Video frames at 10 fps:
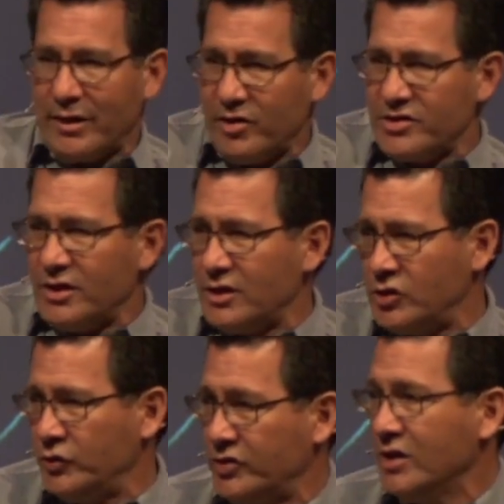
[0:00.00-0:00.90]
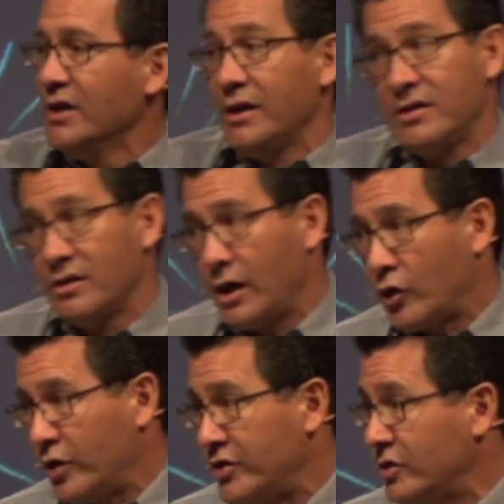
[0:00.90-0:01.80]
He's not Jewish, he's not
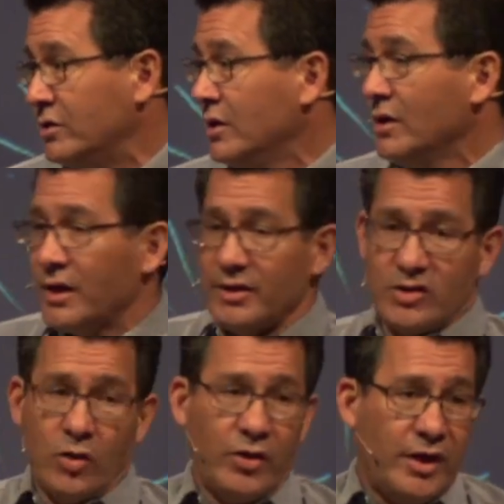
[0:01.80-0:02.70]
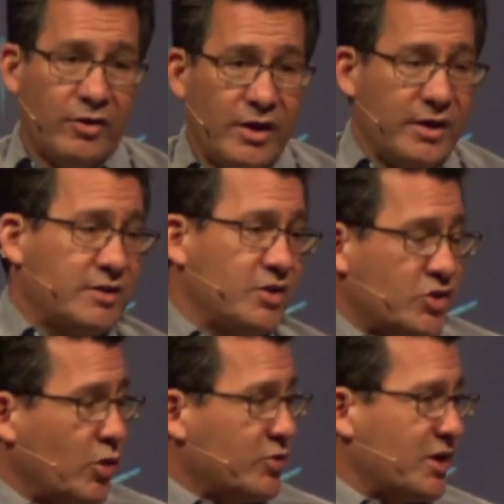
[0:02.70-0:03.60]
Cretan, and so here he is, he
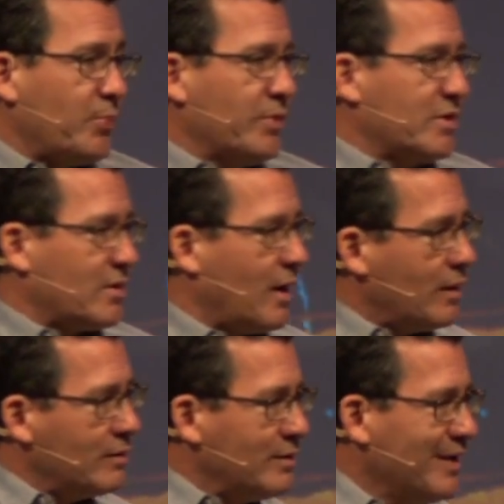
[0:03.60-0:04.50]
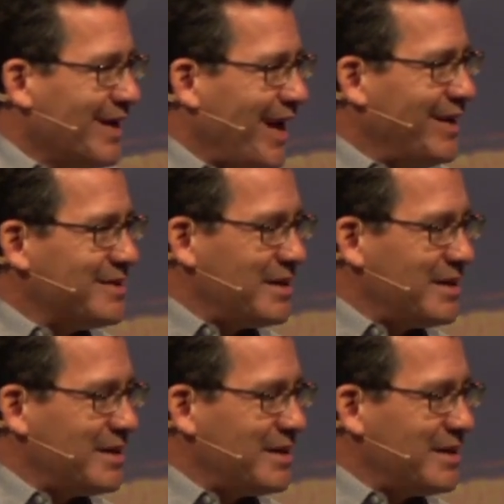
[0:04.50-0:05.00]
shows up in this island, and it's